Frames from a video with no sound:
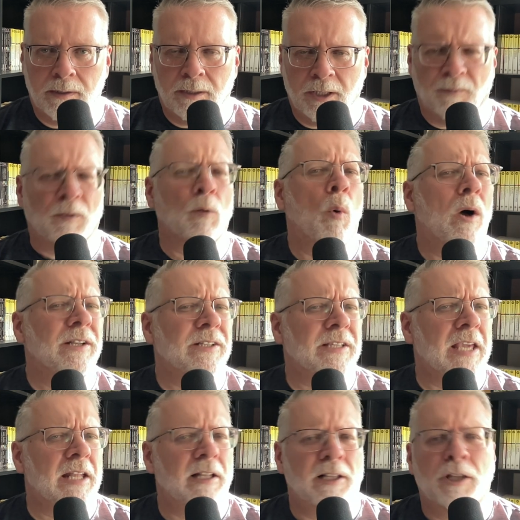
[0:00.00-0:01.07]
If you want to
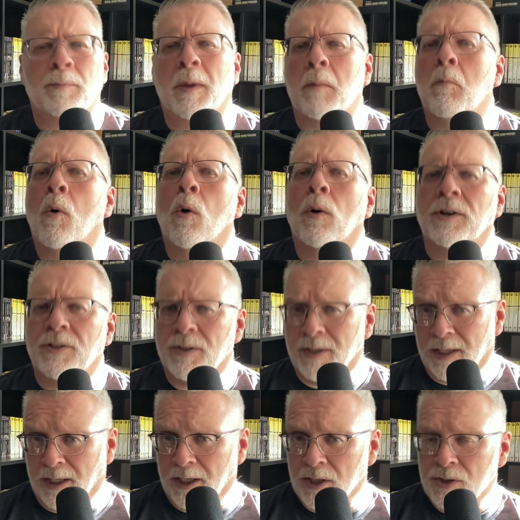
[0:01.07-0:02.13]
get a little bit more into the
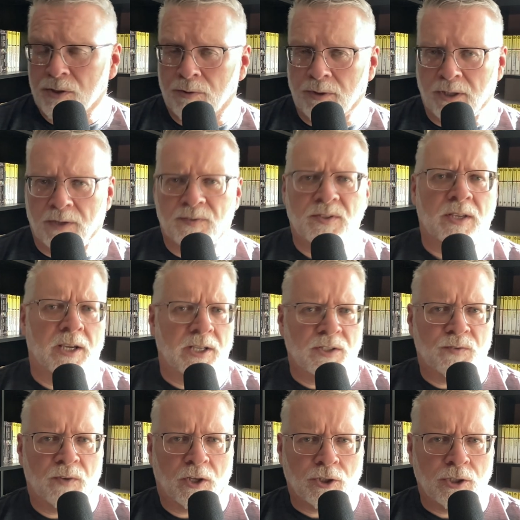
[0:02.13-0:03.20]
history of science
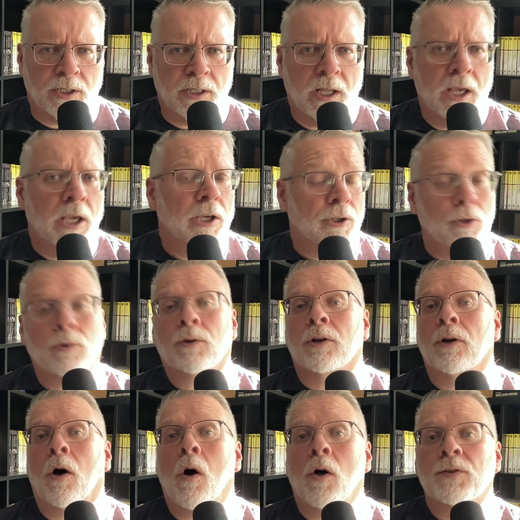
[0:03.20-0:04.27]
fiction, you could
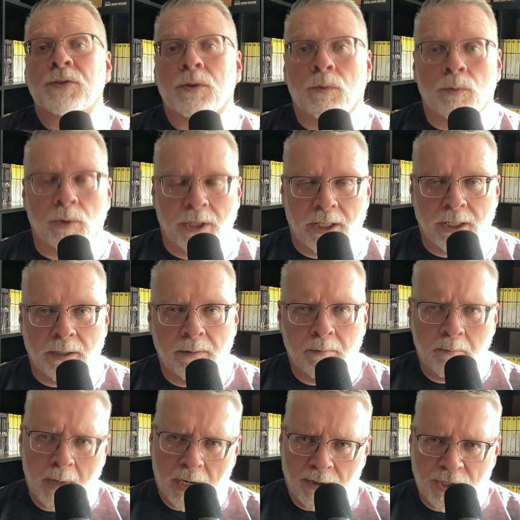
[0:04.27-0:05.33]
also read
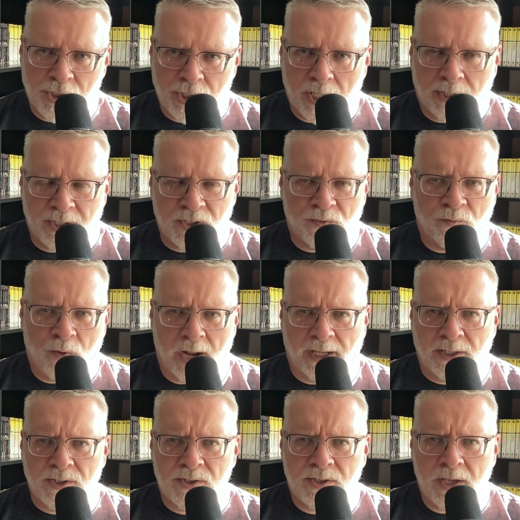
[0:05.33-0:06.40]
Mary Shelley's
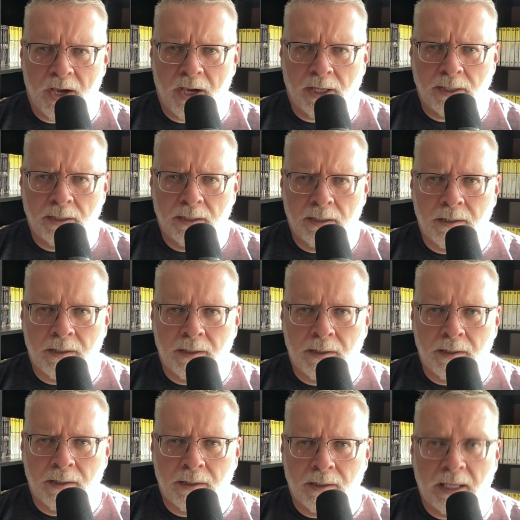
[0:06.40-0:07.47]
Frankenstein,
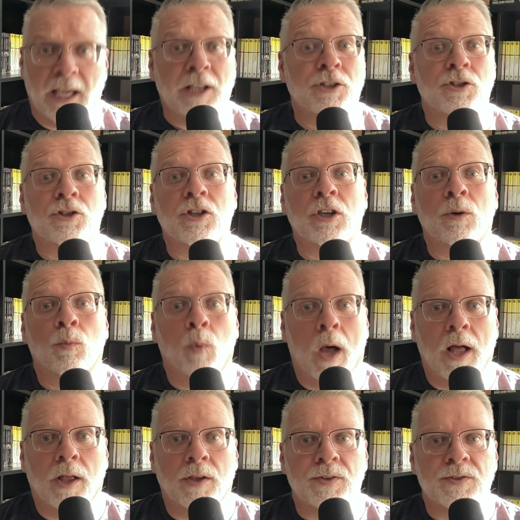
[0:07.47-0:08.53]
H G
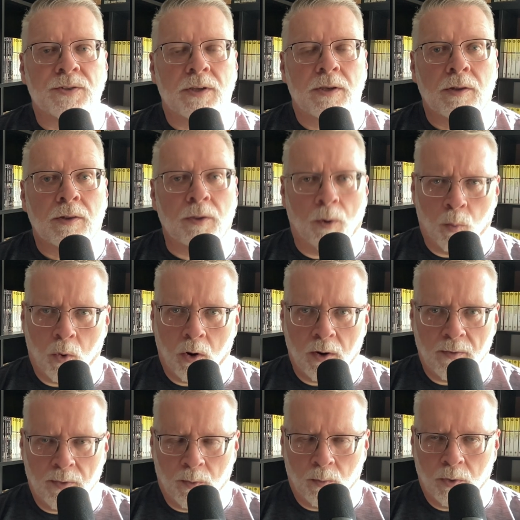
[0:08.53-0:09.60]
Wells' The War
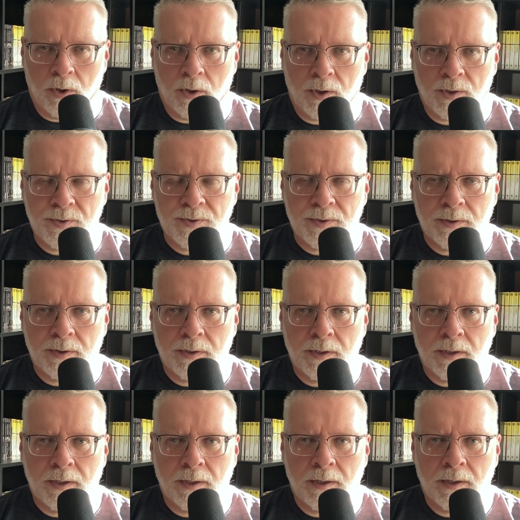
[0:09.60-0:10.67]
of the Worlds,
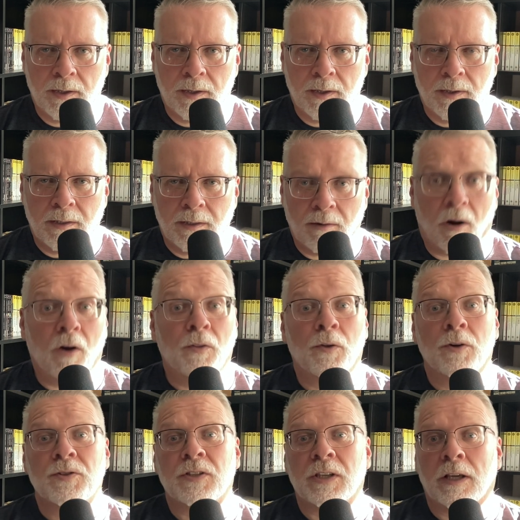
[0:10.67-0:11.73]

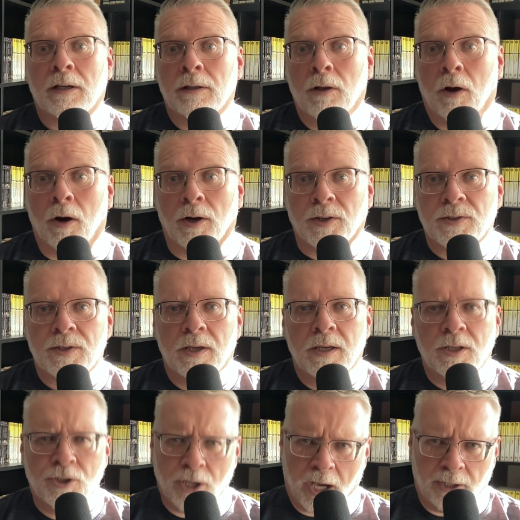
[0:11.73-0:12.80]
Arthur C. Clarke's
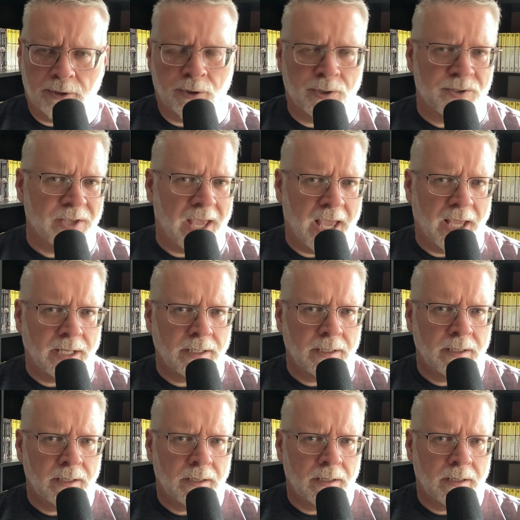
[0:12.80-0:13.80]
Childhood's End,